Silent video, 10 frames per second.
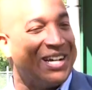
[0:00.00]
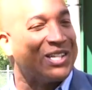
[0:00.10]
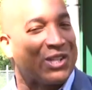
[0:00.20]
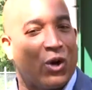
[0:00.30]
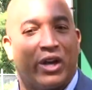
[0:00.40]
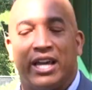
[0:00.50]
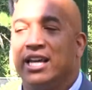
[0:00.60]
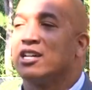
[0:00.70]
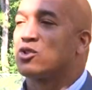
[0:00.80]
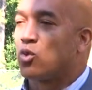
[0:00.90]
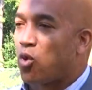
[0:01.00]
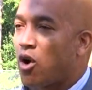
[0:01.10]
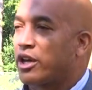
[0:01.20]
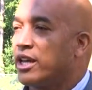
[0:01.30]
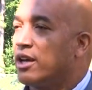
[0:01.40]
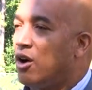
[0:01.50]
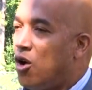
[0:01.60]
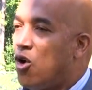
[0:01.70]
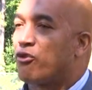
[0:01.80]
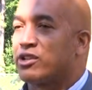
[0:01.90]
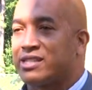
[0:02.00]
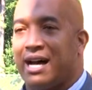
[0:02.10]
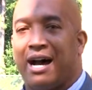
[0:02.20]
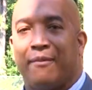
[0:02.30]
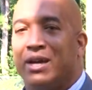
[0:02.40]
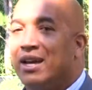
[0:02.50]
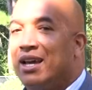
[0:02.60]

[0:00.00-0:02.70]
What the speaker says: So he is working overtime.